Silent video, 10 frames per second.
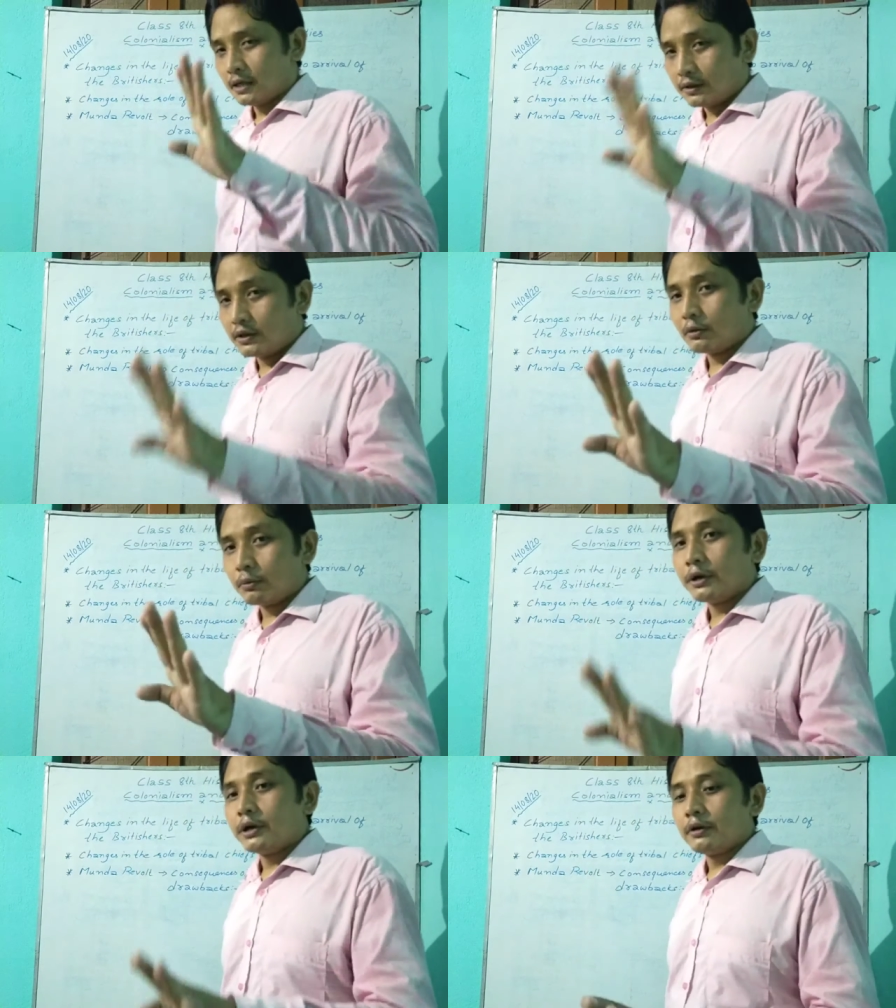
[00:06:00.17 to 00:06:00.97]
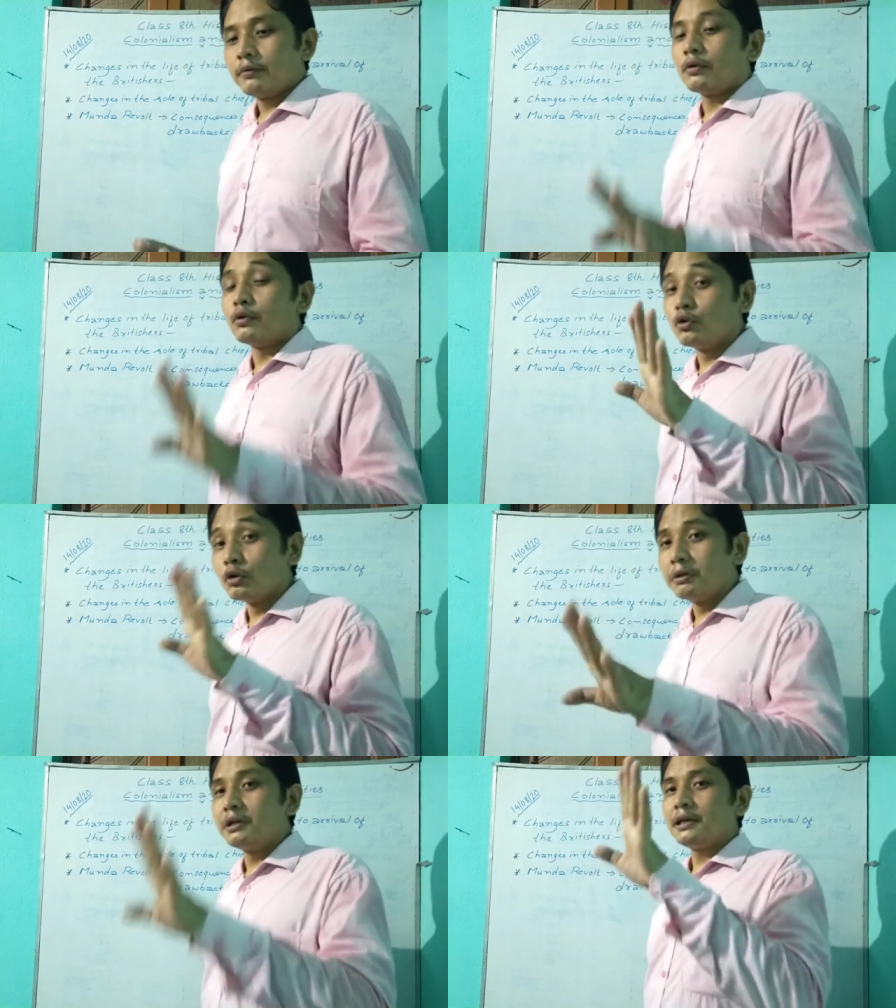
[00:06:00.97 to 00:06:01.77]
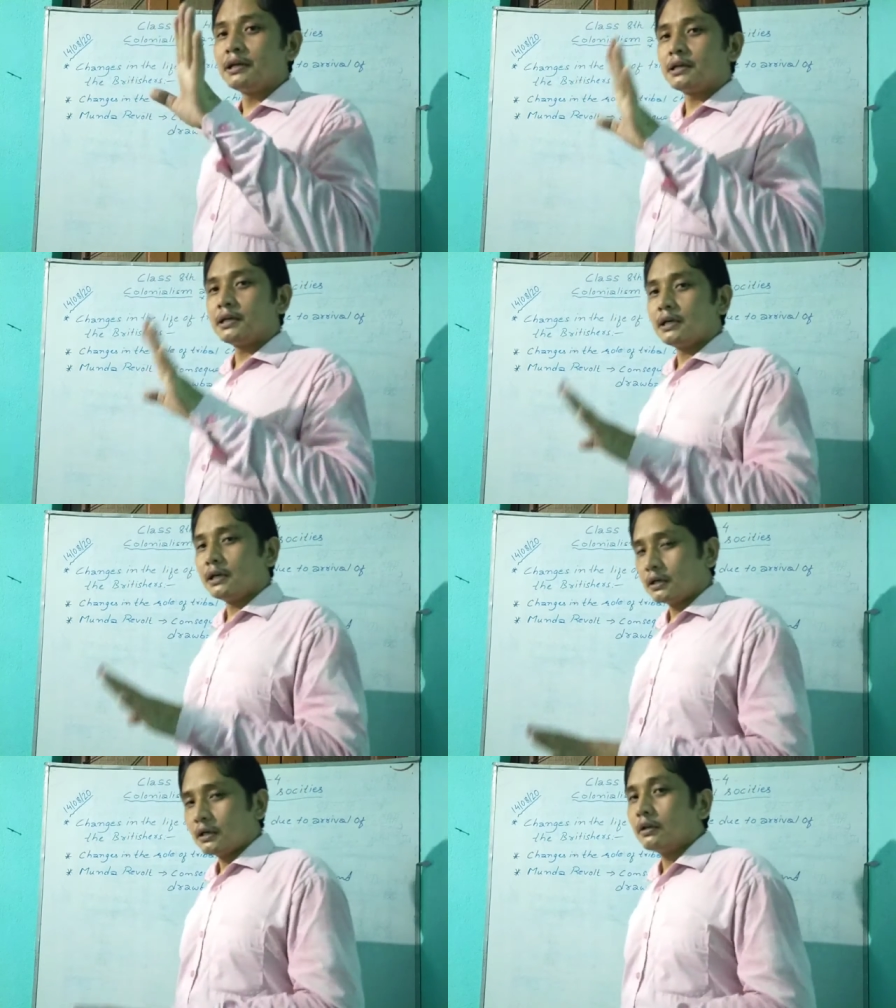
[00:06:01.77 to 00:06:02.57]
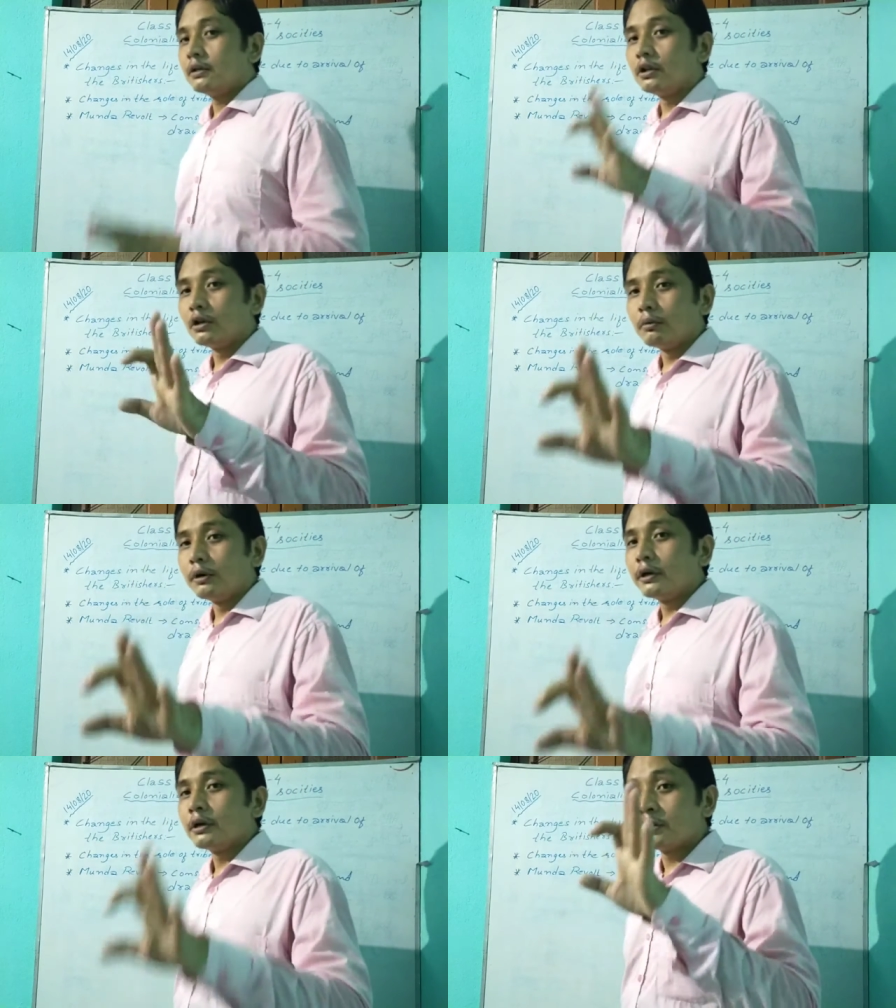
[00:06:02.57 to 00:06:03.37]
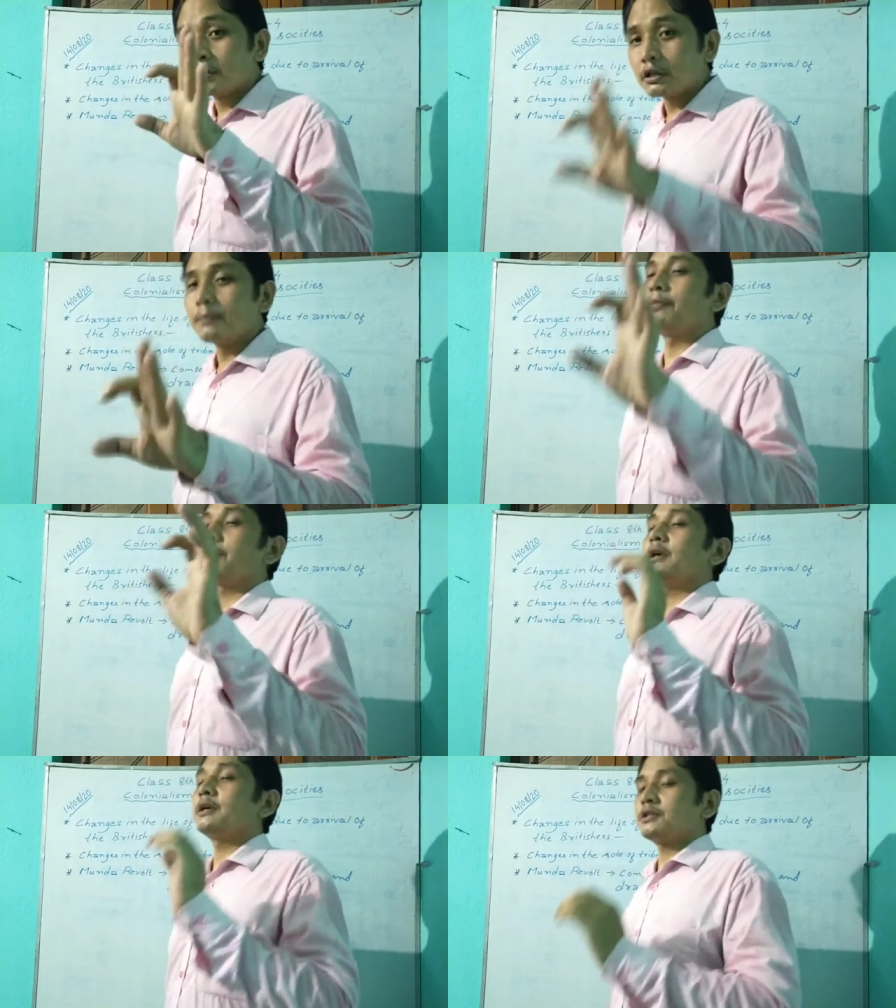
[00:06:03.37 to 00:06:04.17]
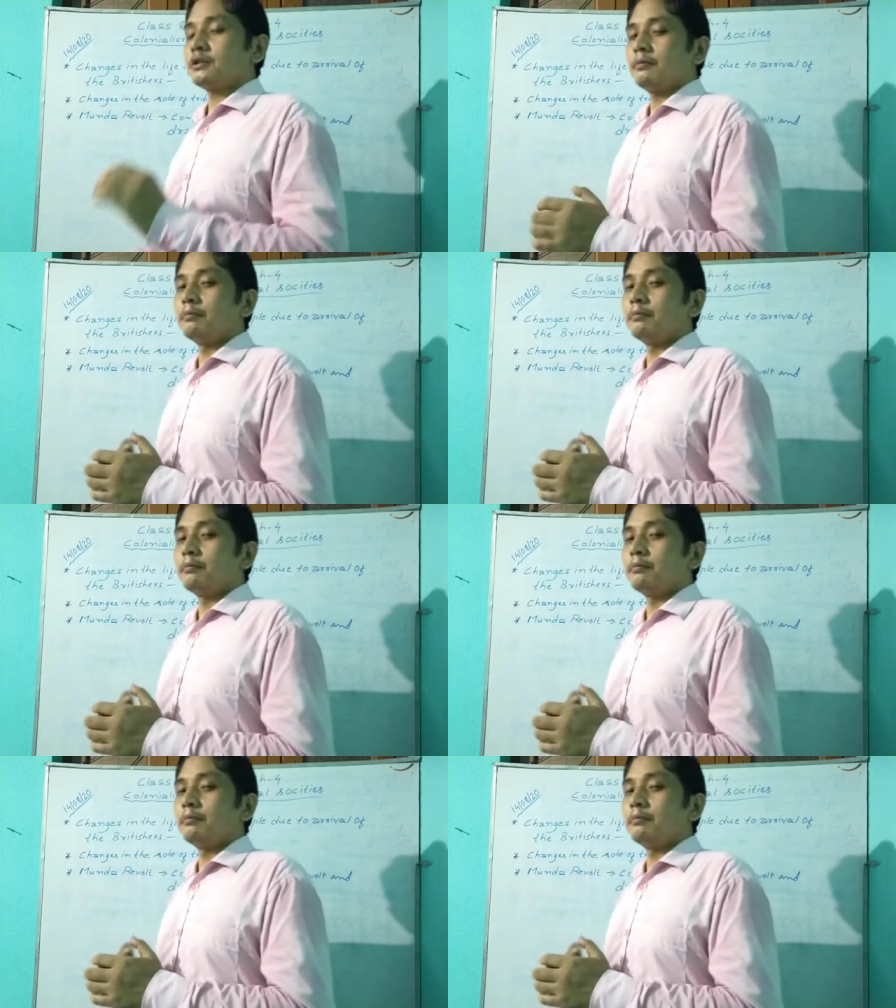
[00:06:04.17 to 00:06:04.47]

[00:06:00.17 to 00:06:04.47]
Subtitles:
they were dominated, they were suppressed